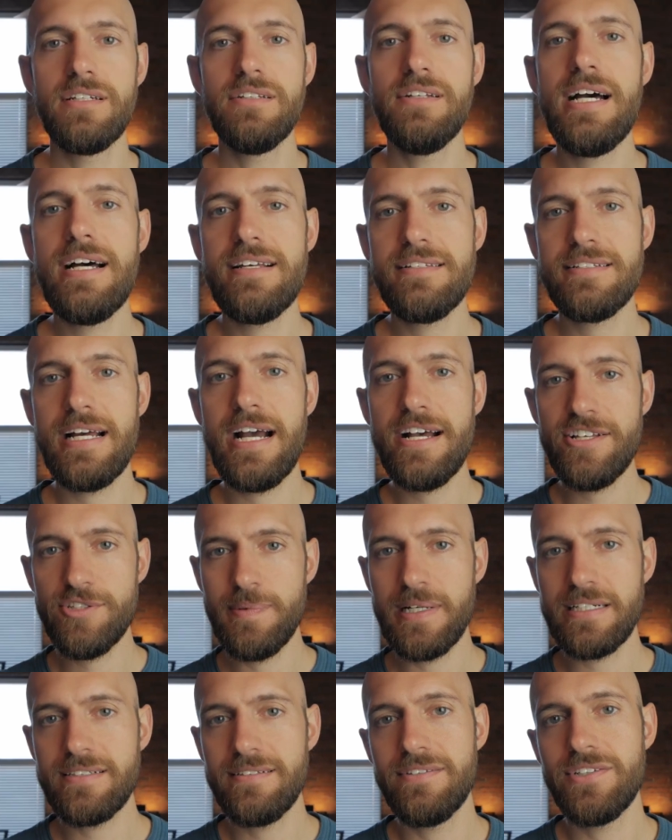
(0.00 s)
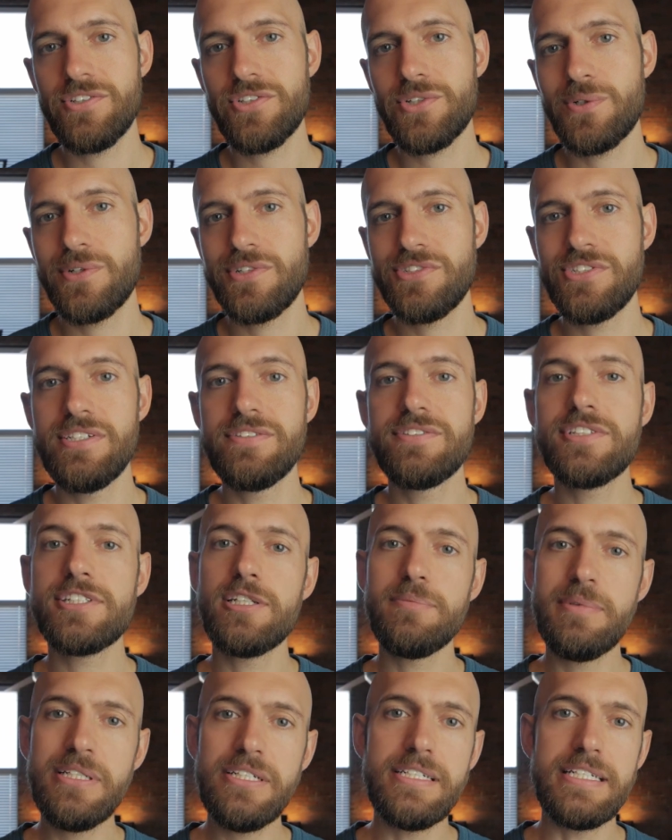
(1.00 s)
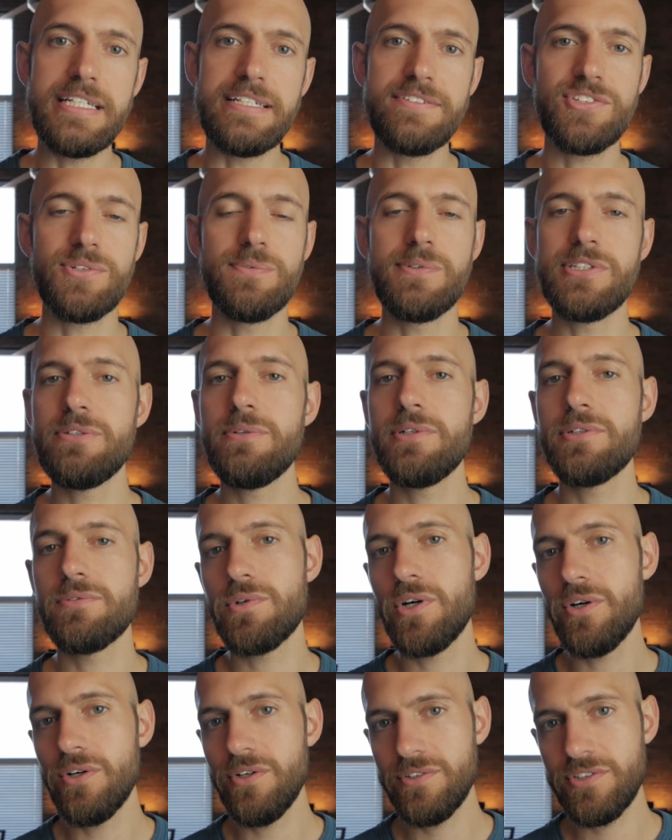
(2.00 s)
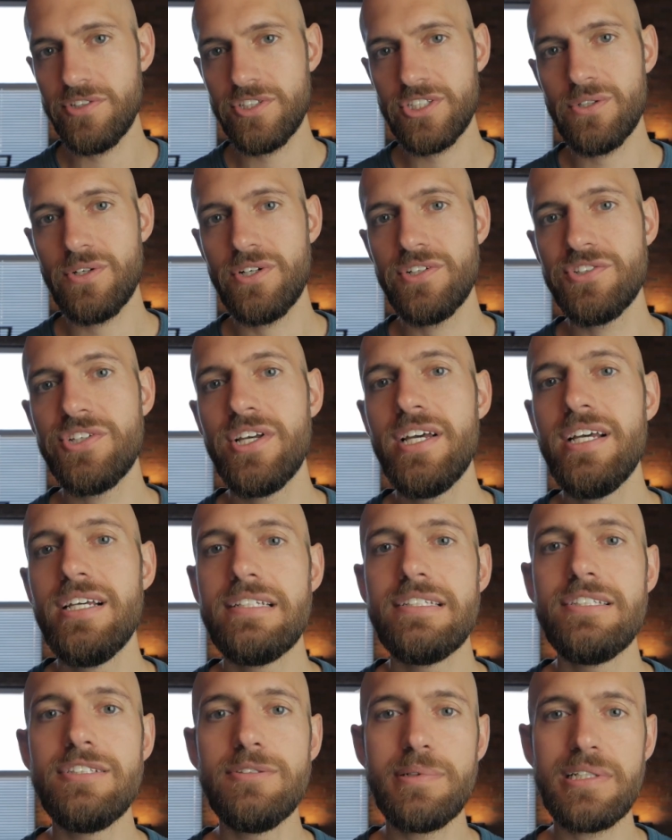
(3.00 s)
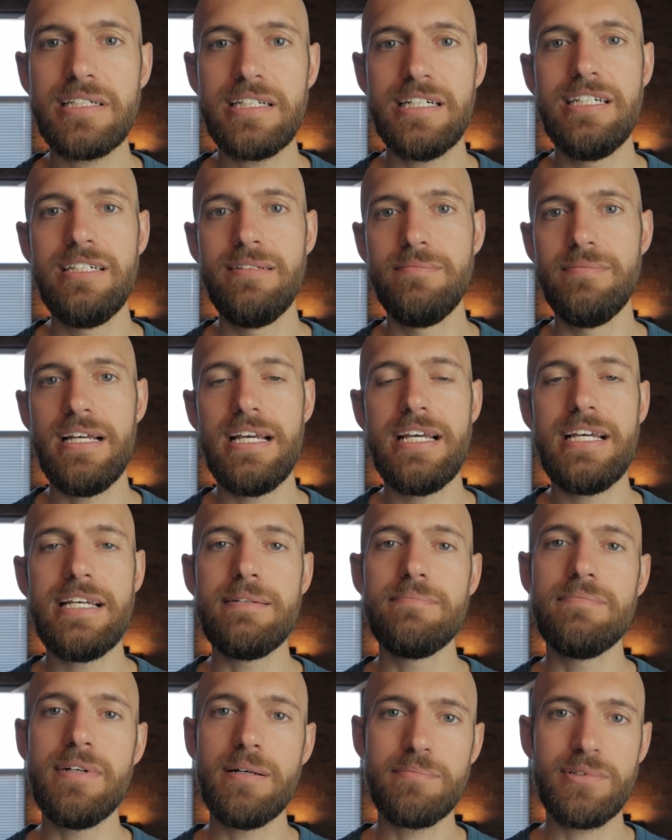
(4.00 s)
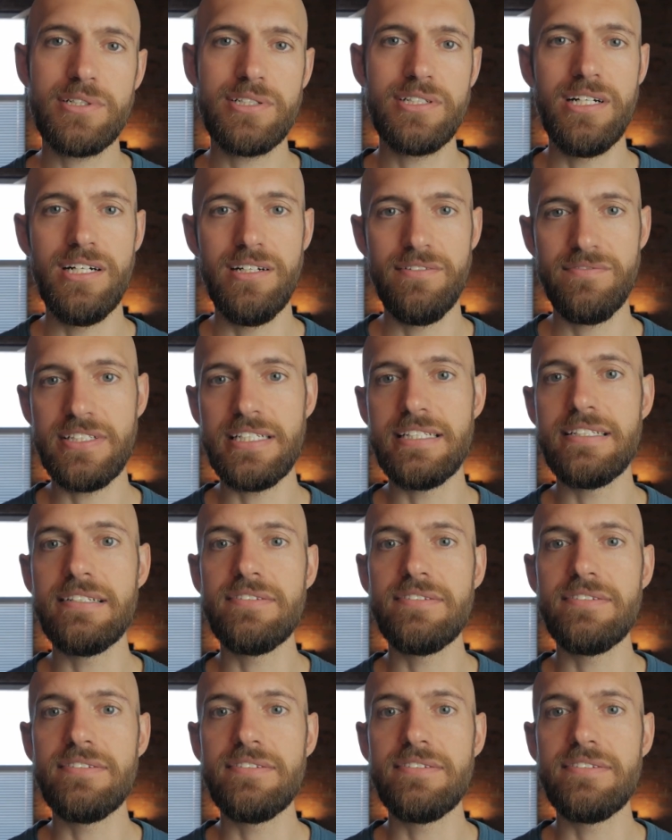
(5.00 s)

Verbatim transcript: The last aspect of this course is the community. So when you enroll in this course, you become a member of the